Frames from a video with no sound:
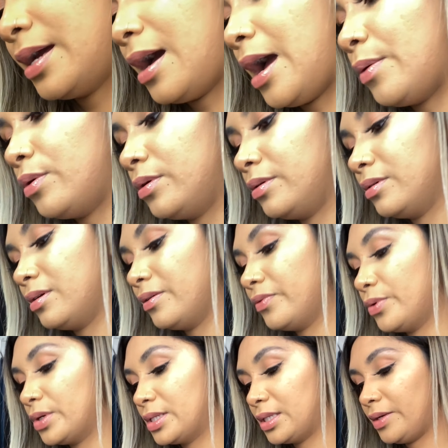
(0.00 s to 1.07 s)
I will of
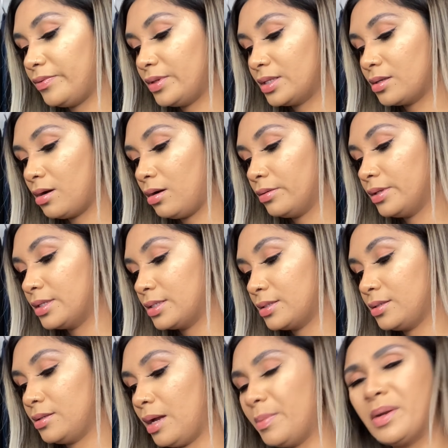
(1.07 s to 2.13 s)
course leave all this.
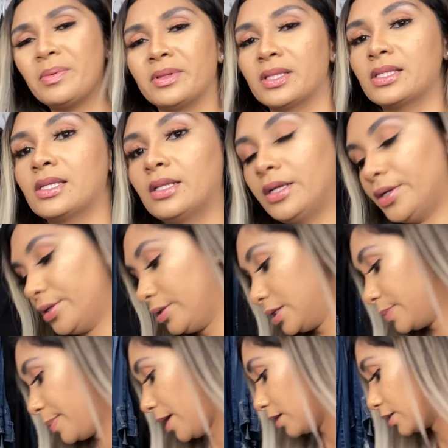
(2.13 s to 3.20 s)
I'm gonna put this in here in this
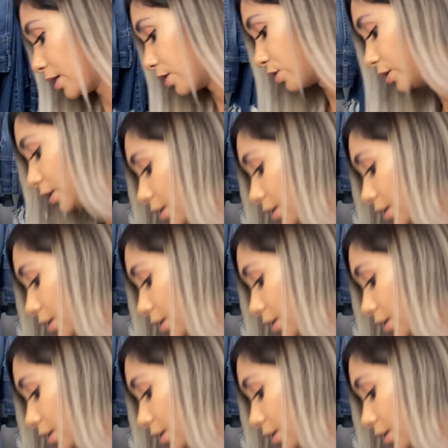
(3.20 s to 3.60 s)
box actually.